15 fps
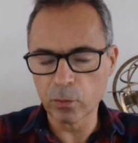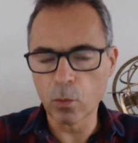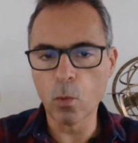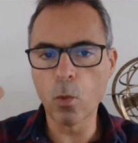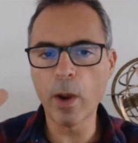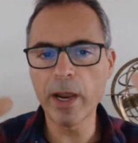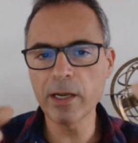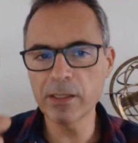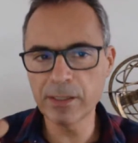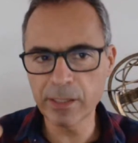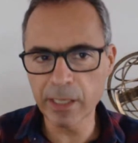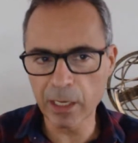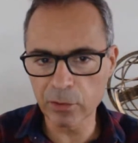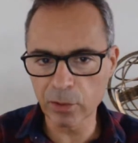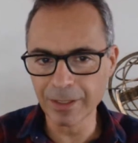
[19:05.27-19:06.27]
When
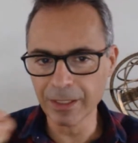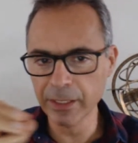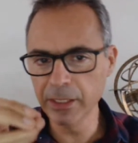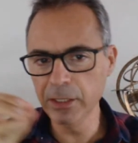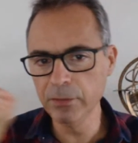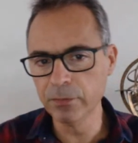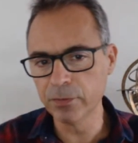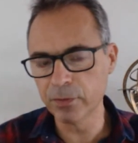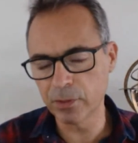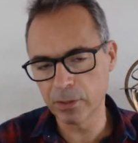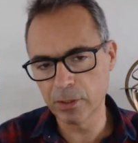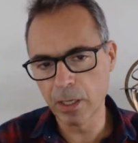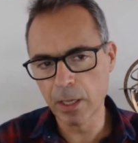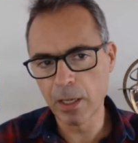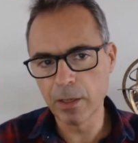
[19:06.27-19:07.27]
Saturn leaves
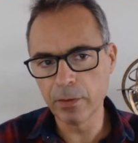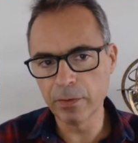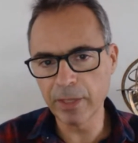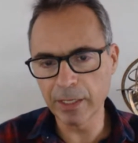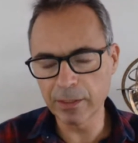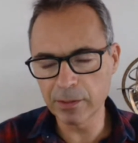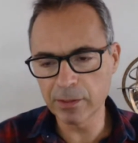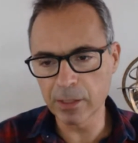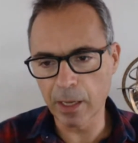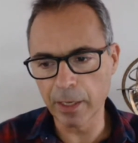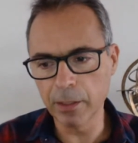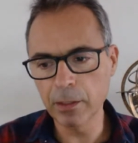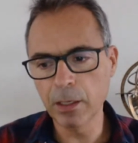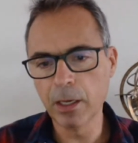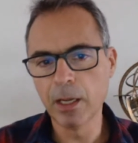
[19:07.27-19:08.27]
that
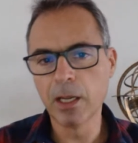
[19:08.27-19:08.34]
sign,